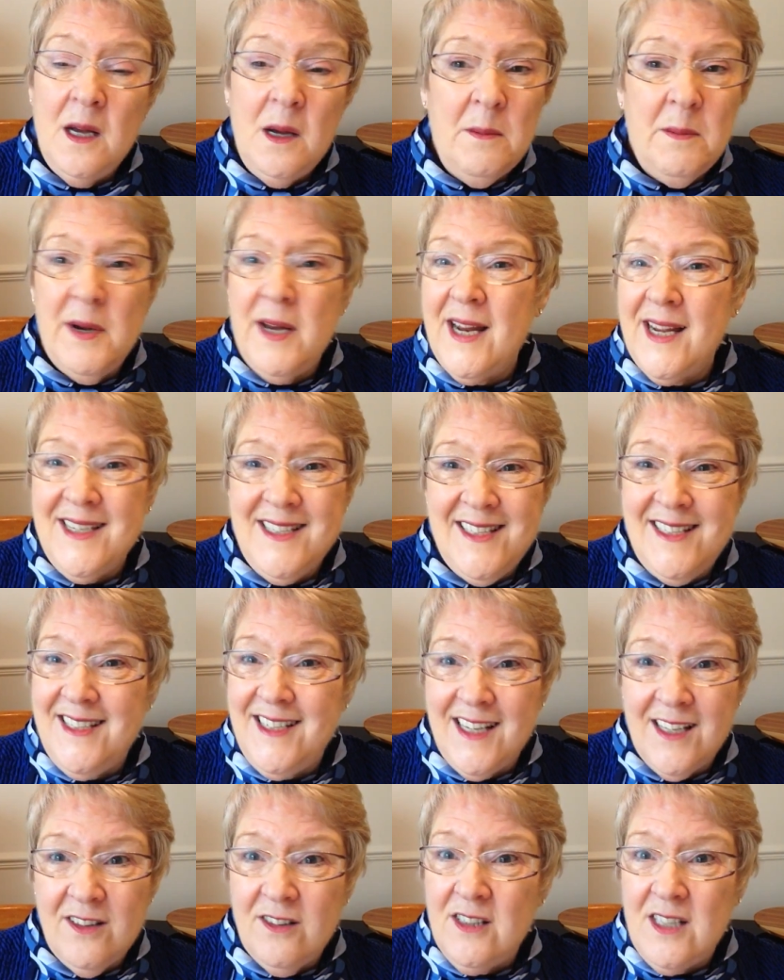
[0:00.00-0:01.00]
but I
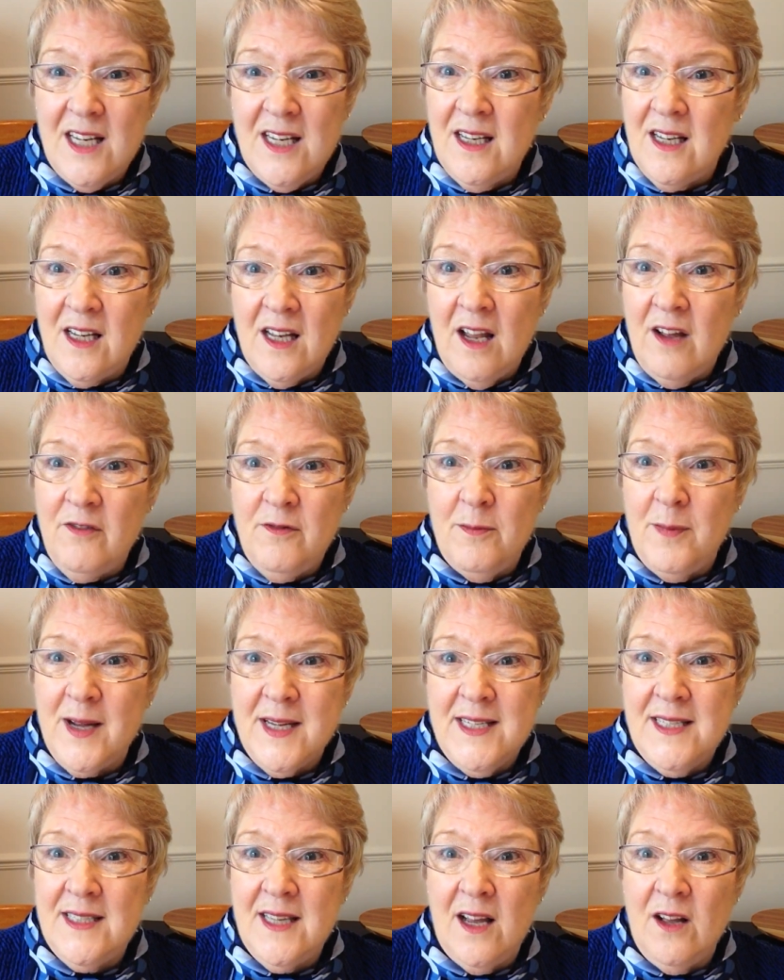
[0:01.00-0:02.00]
still didn't love
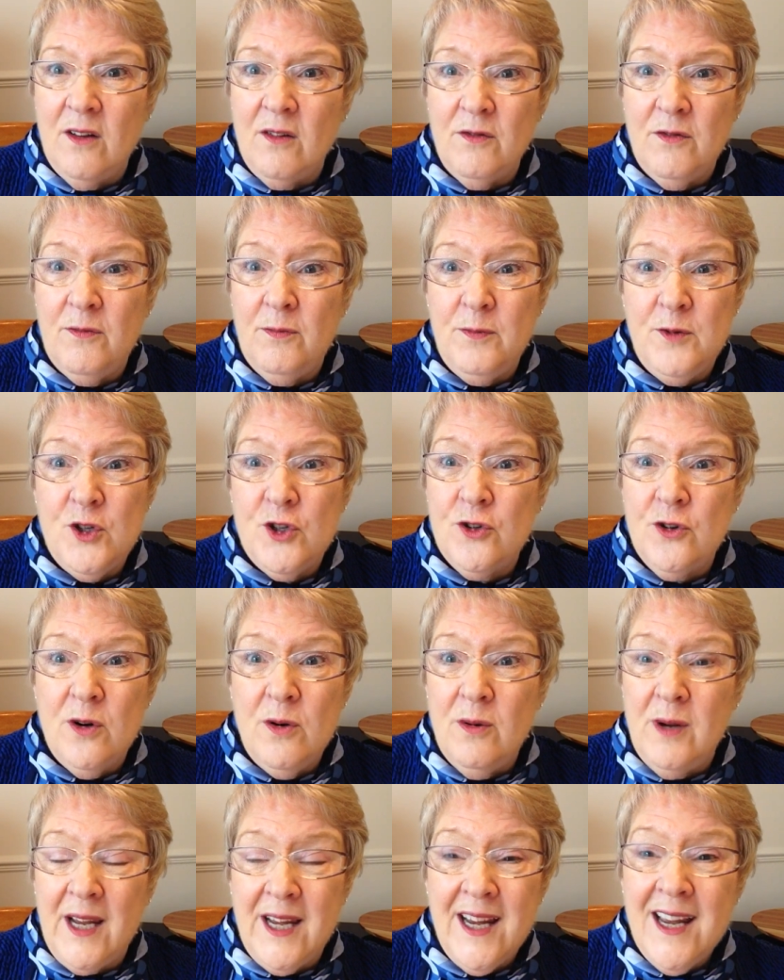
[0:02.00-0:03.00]
myself,
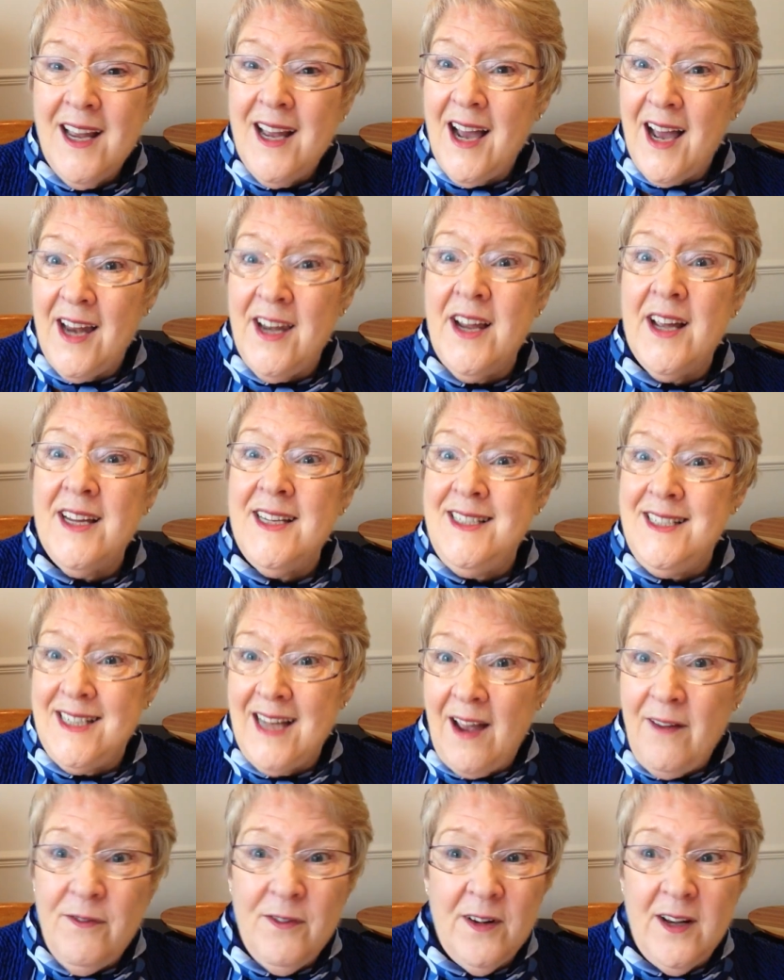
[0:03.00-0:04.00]
truly, and I
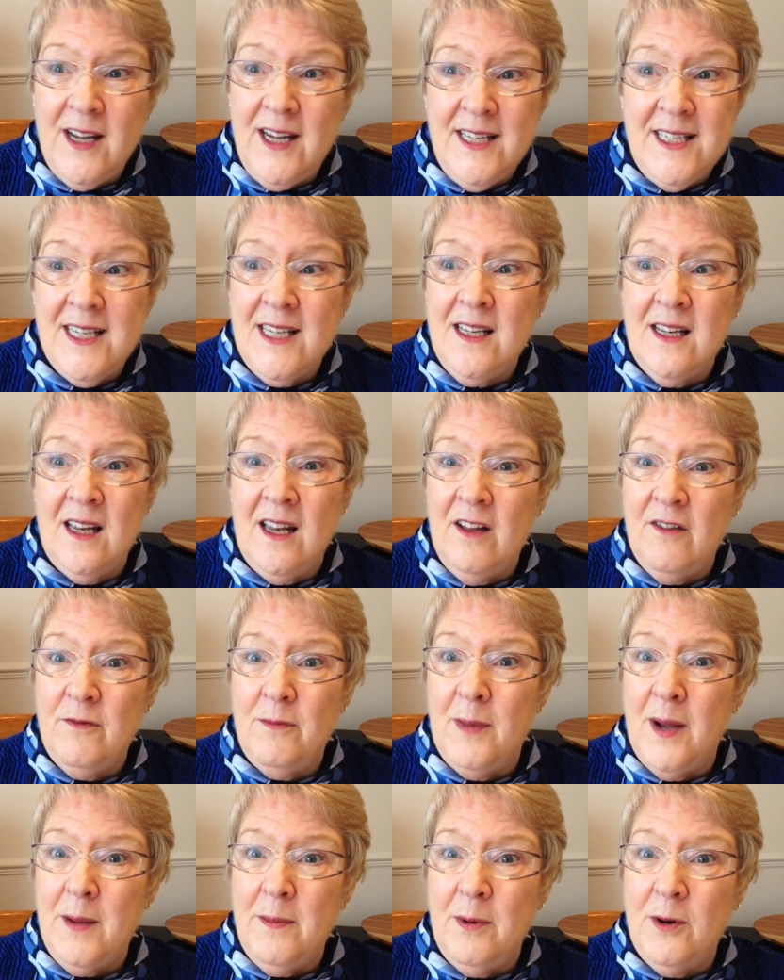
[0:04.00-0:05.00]
definitely didn't love
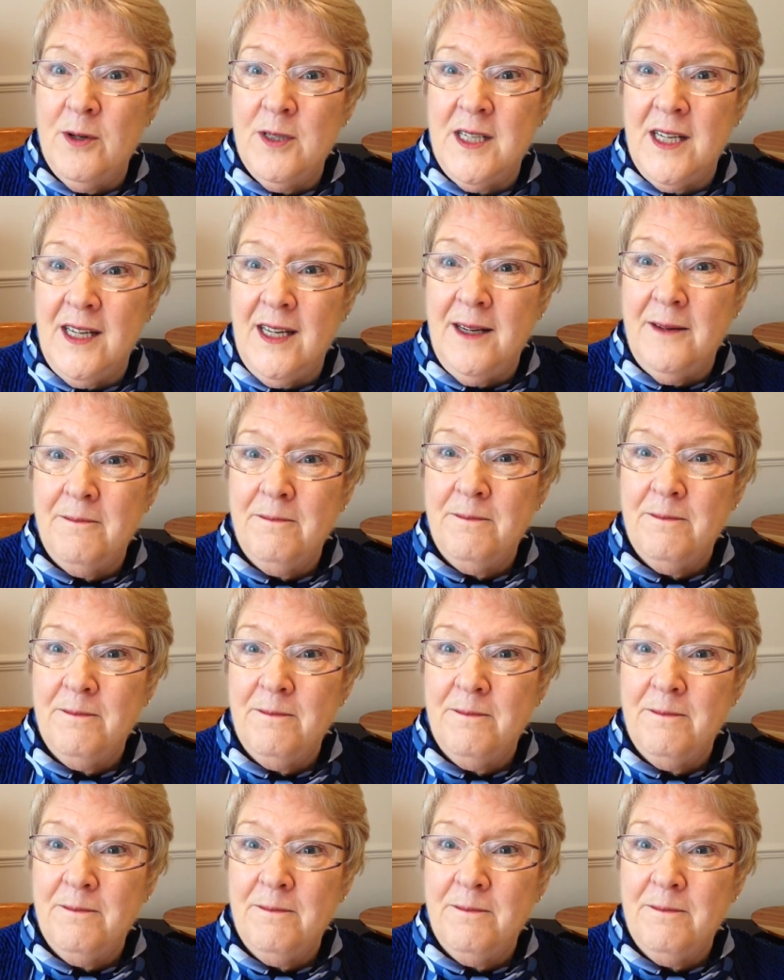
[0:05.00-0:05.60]
my body.